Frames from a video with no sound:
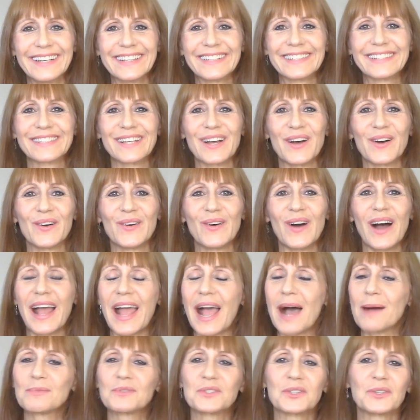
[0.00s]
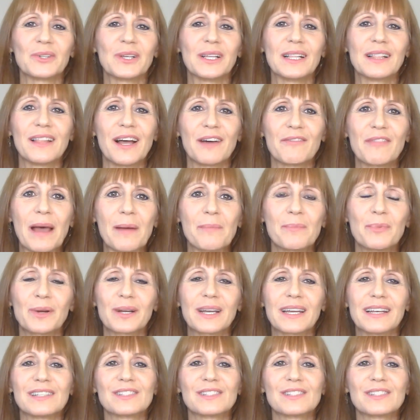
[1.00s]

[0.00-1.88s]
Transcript: So I absolutely love that book.